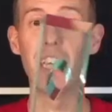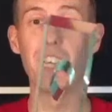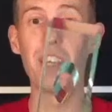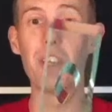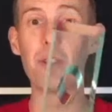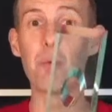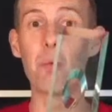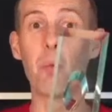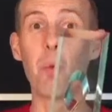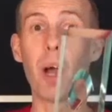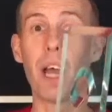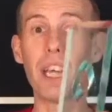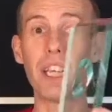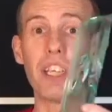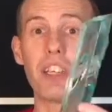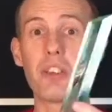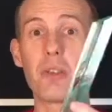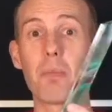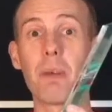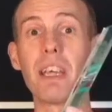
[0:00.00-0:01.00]
This wedge
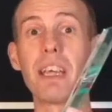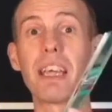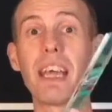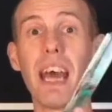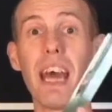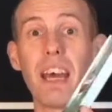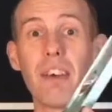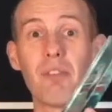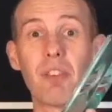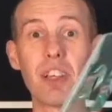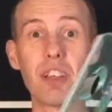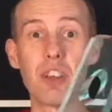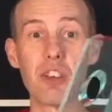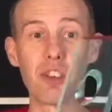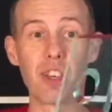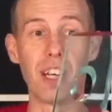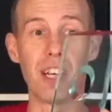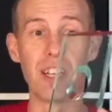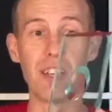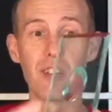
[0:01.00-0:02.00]
has been carefully designed.